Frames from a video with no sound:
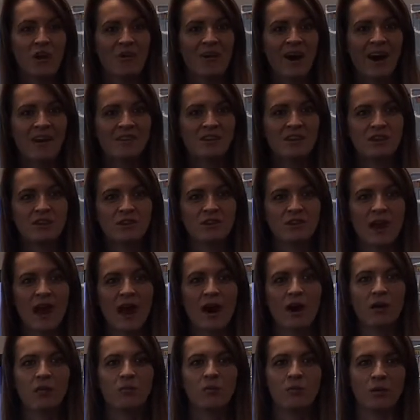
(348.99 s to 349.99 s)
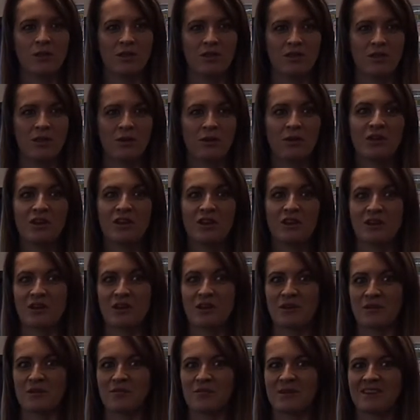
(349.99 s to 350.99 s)
how you get on with your
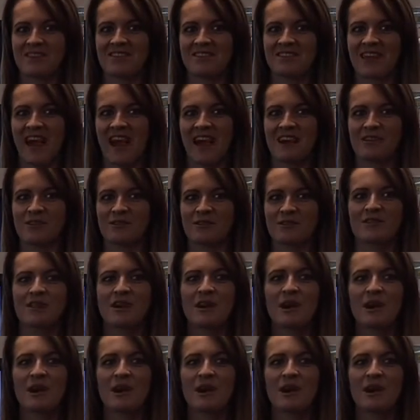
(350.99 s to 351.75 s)
human scales.